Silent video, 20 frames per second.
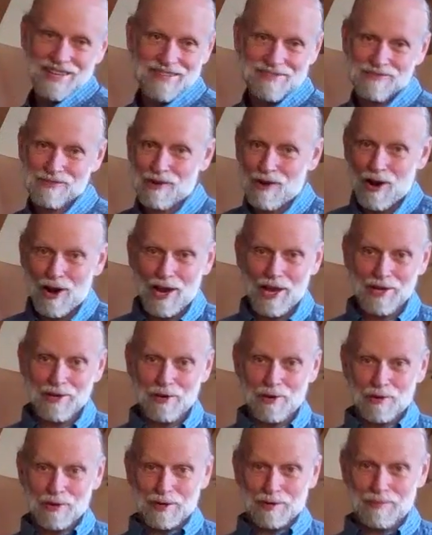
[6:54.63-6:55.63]
For all I
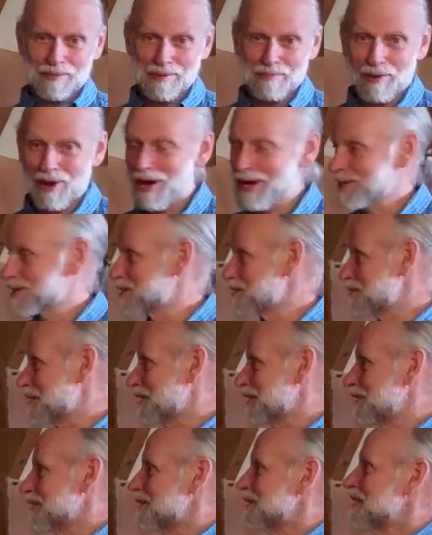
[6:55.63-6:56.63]
know, it'll be blocked
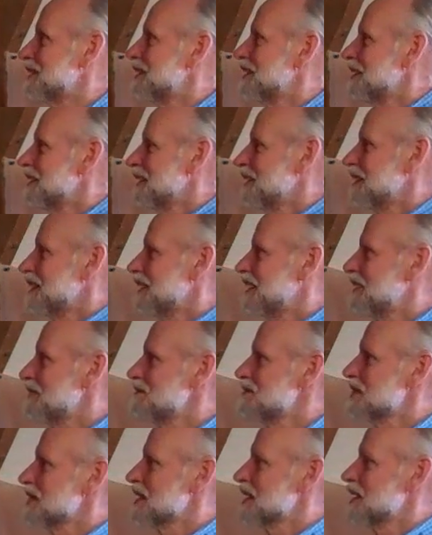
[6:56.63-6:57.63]
tomorrow.
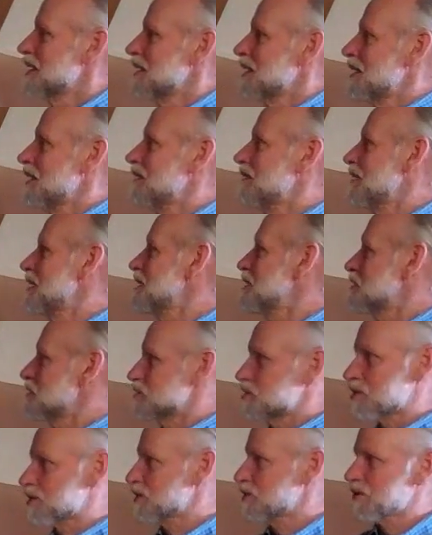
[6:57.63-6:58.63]
All right,
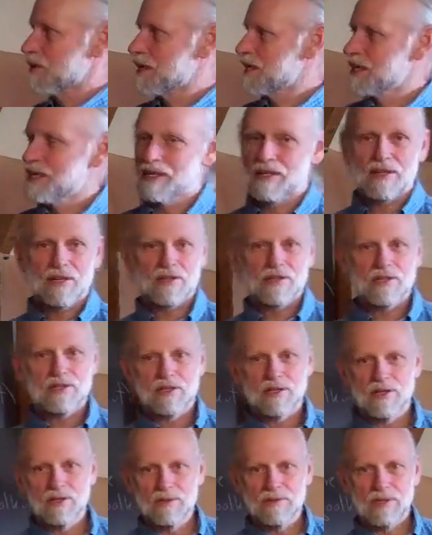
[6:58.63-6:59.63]
so there you
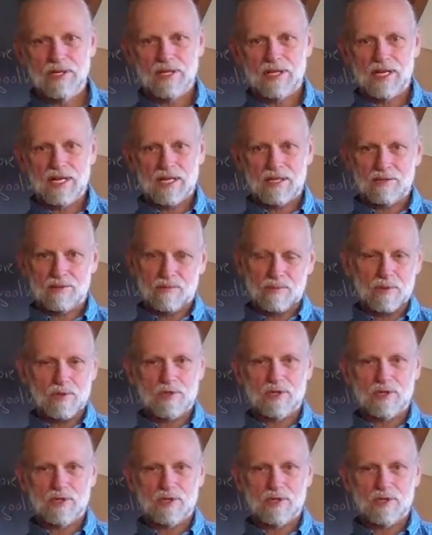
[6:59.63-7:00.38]
go, and we'll